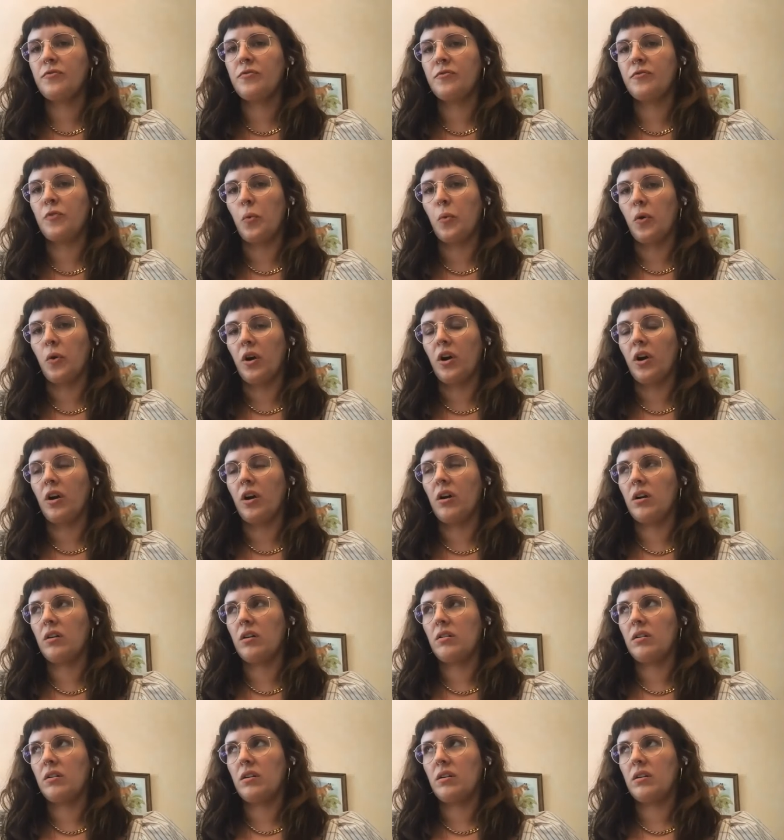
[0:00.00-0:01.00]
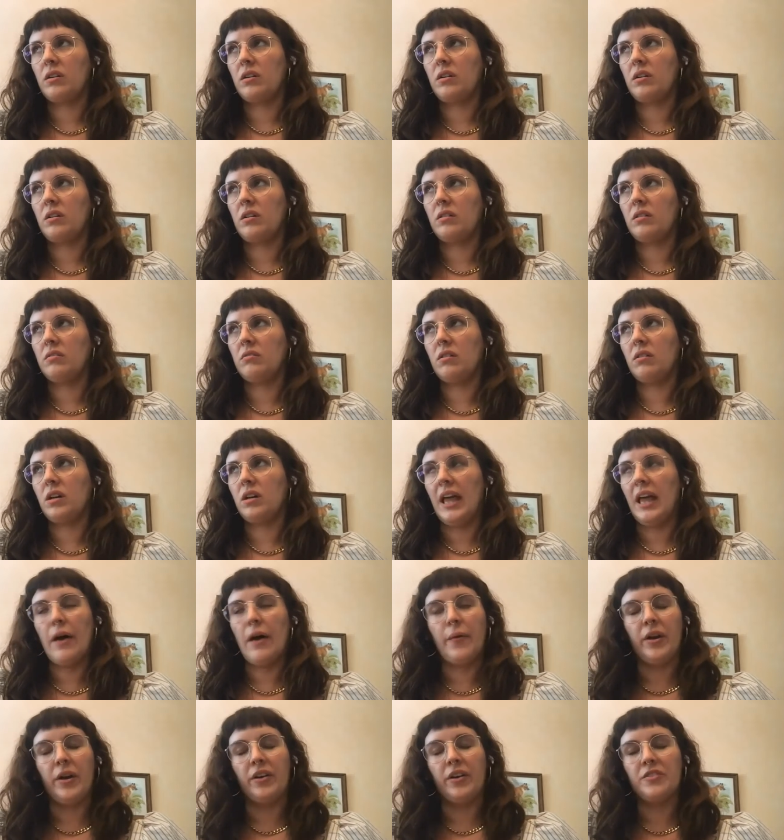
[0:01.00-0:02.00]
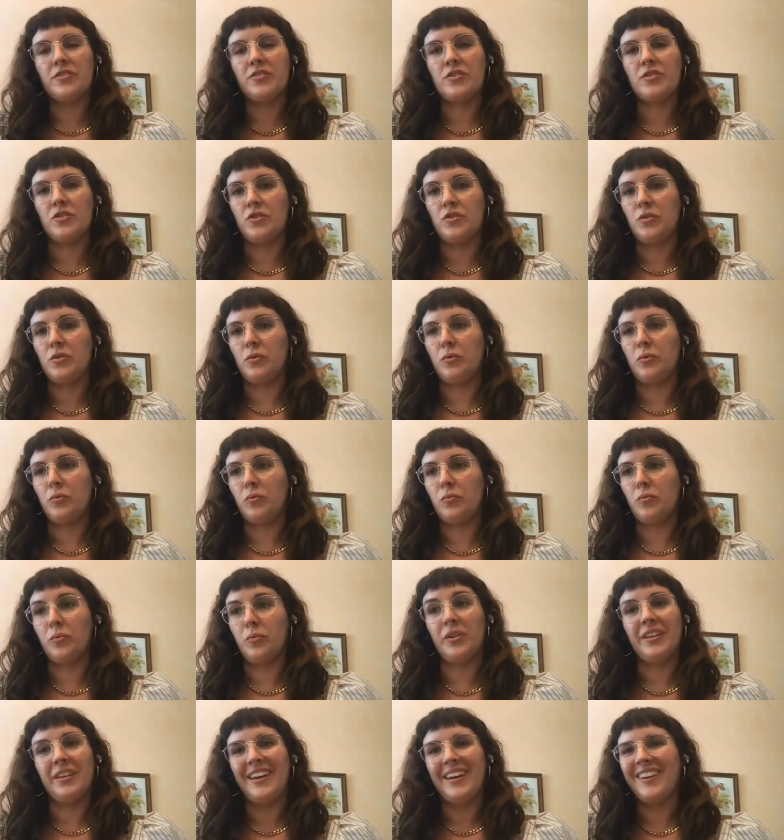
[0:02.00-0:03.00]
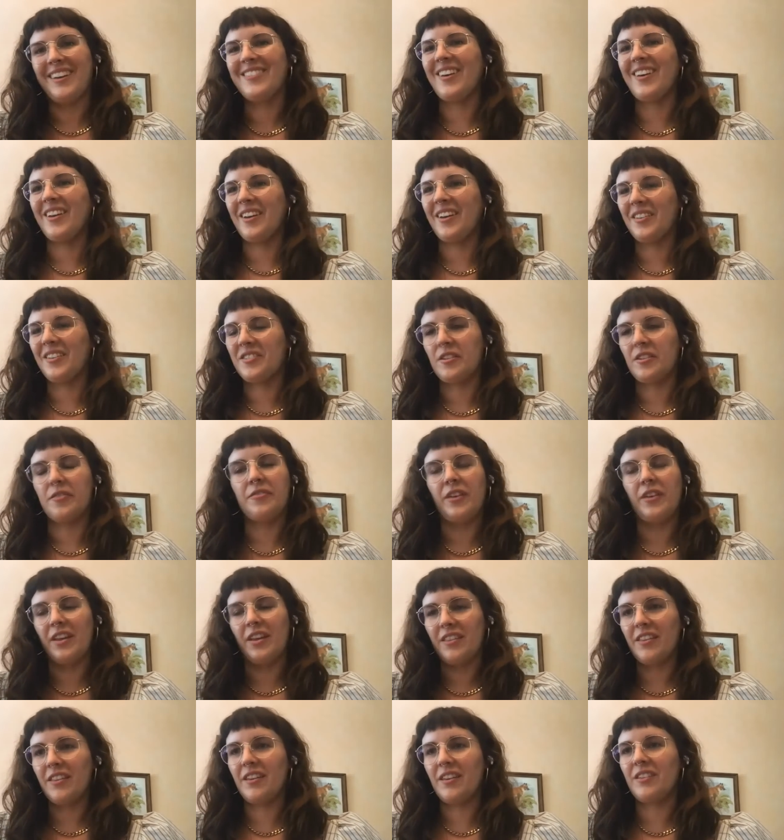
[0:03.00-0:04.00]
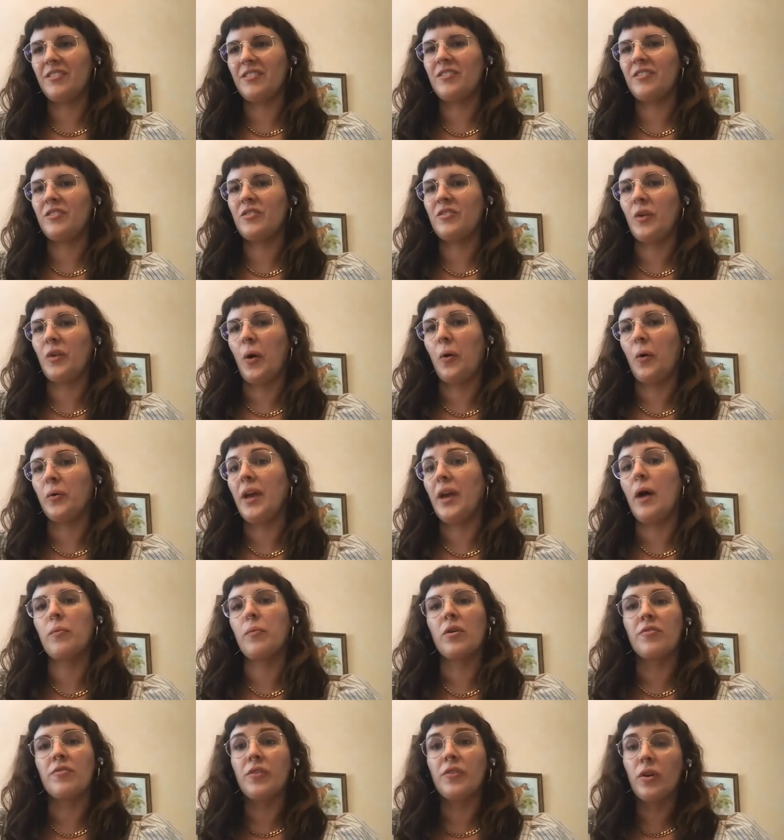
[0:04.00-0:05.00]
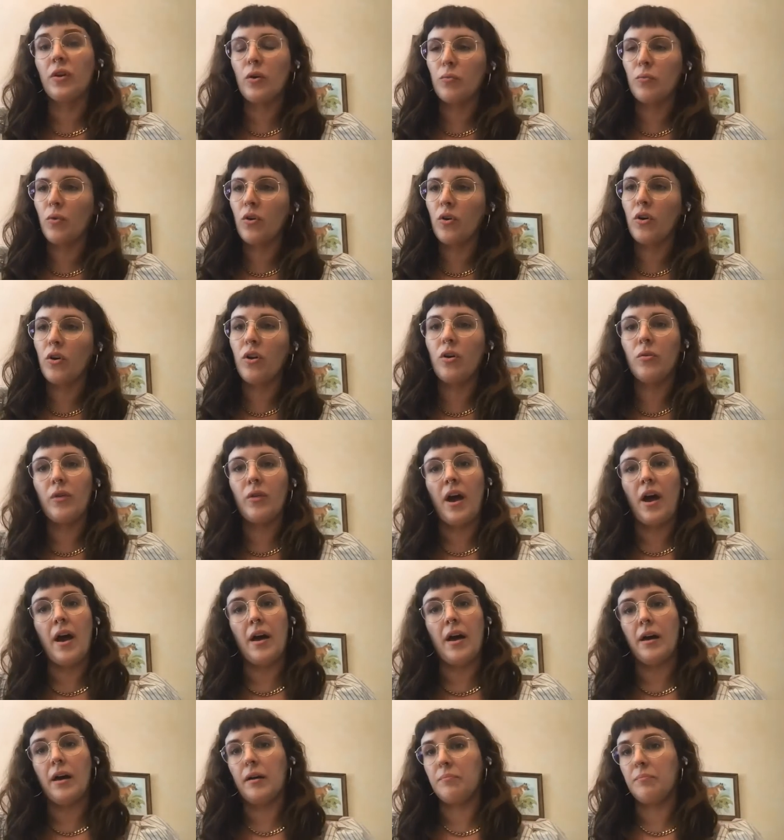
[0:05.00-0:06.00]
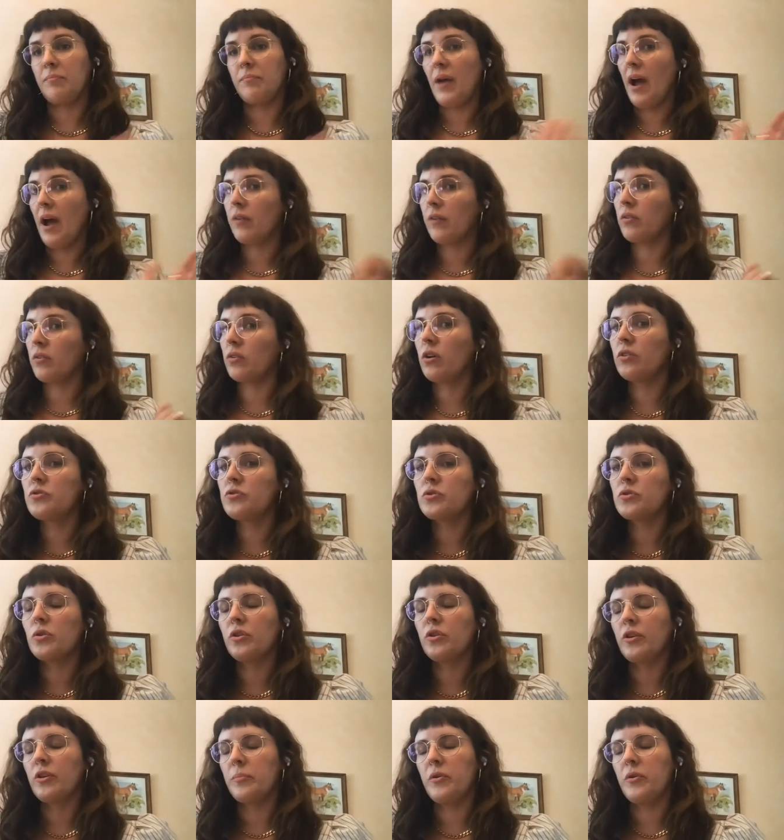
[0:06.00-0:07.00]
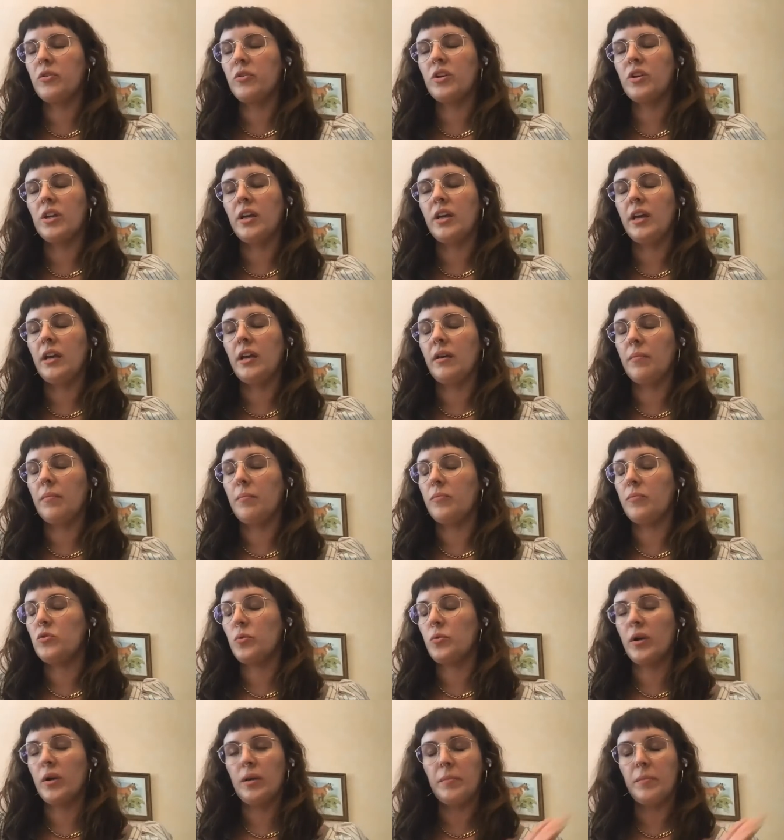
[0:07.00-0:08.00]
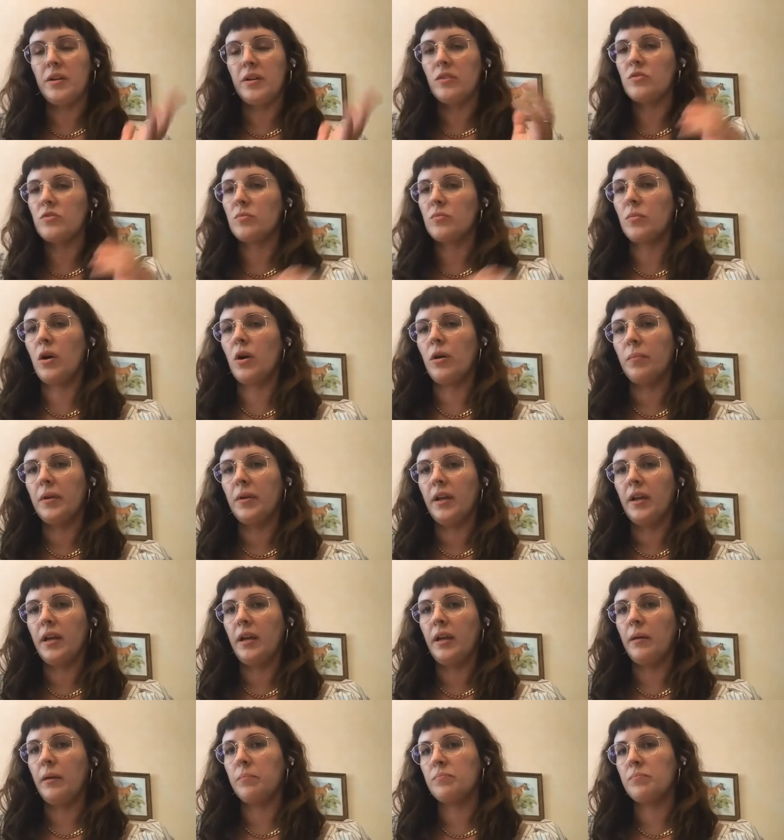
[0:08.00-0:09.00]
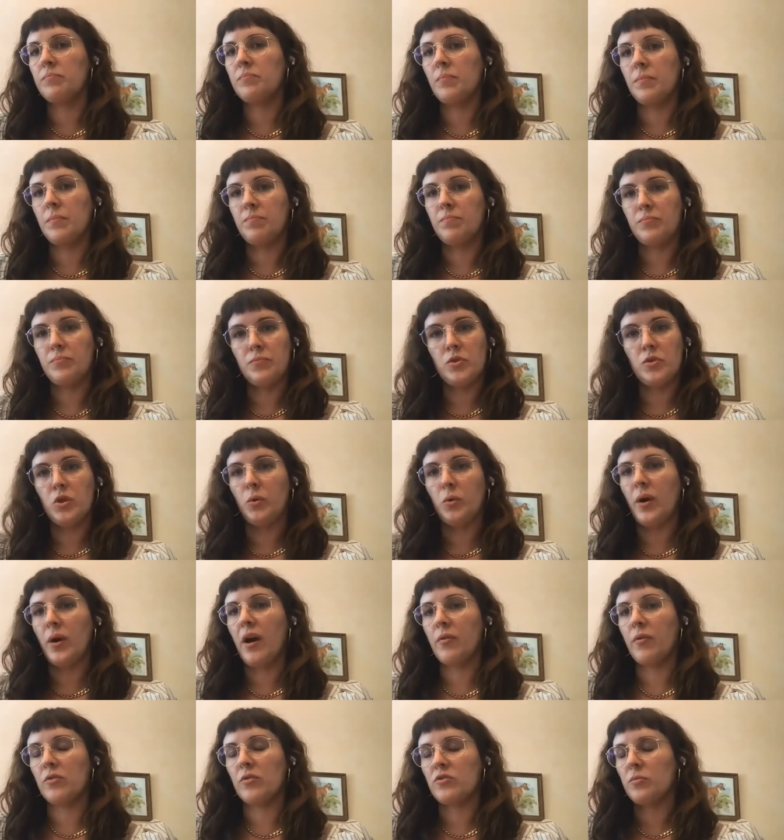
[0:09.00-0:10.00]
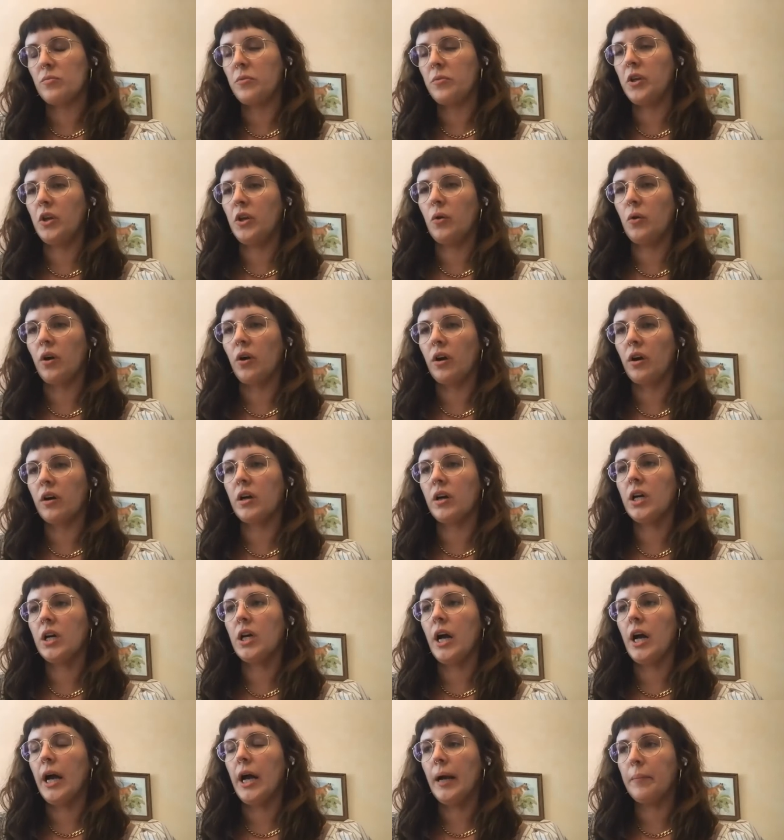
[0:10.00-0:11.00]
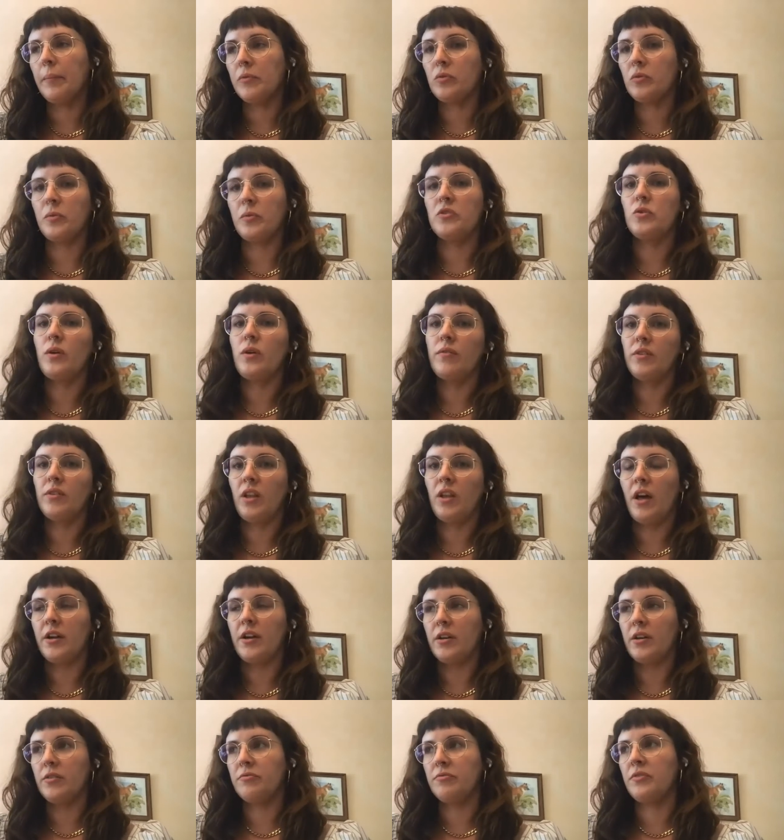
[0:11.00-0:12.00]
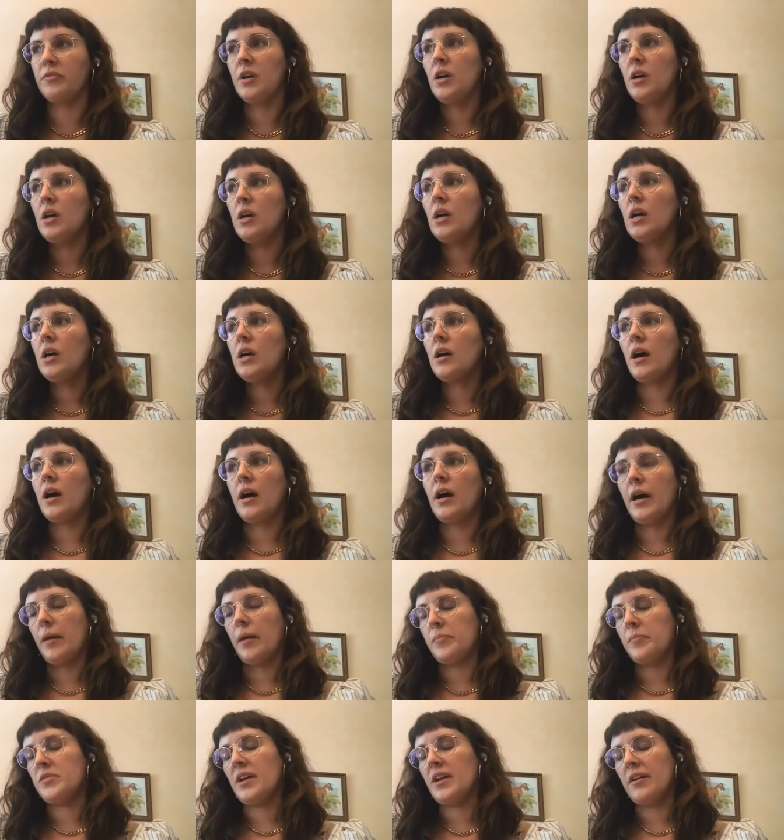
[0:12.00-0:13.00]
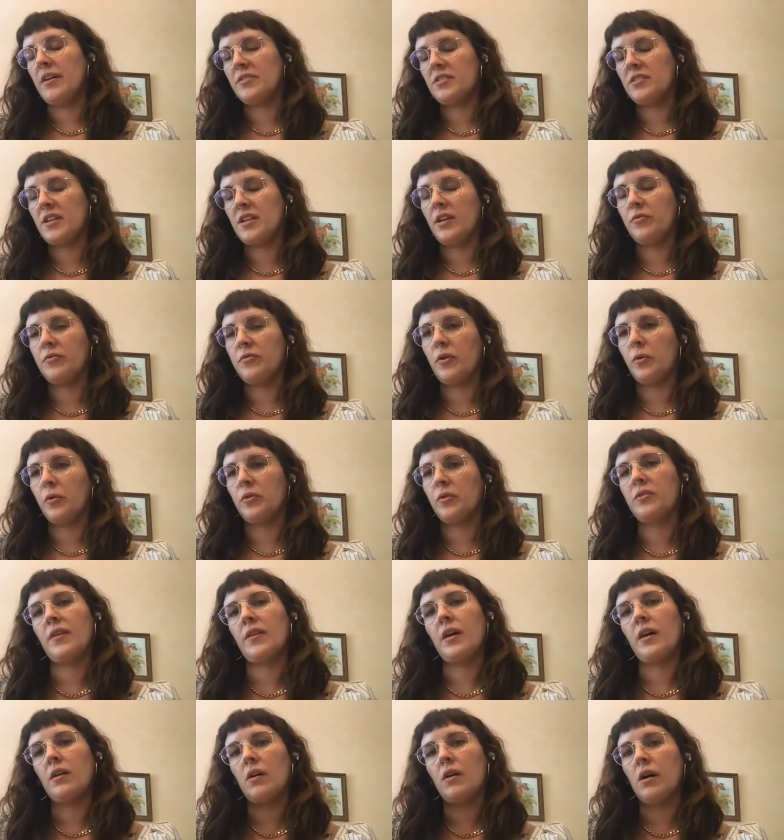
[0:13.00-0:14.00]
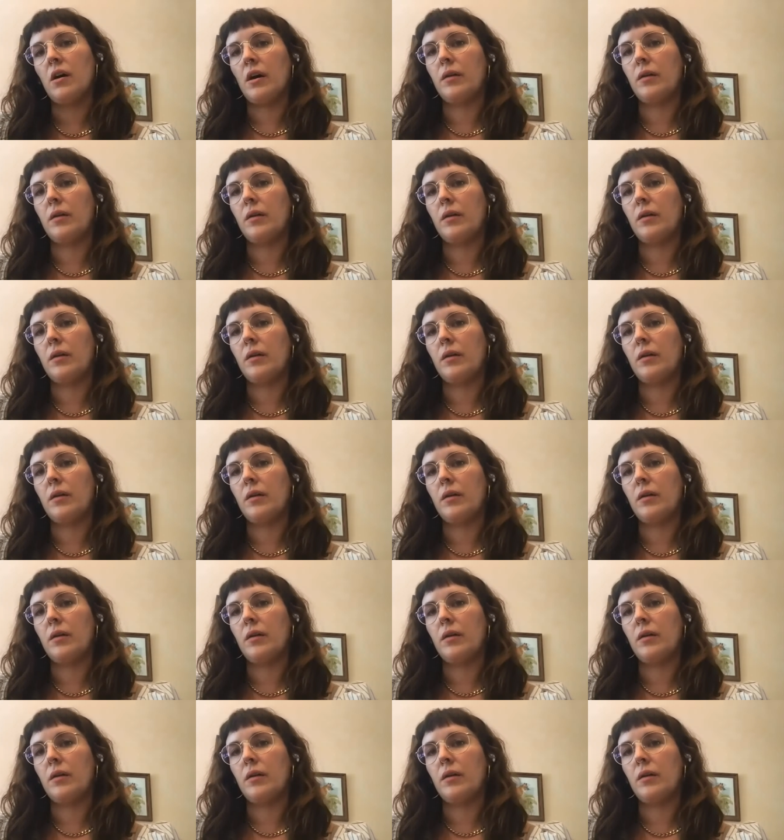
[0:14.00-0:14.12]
for allowing us to do really exciting stuff like this. So yeah, we're a very rural agricultural community, 20 minutes from Albany, 2 hours from New York. So we do have a lot of downstate folks that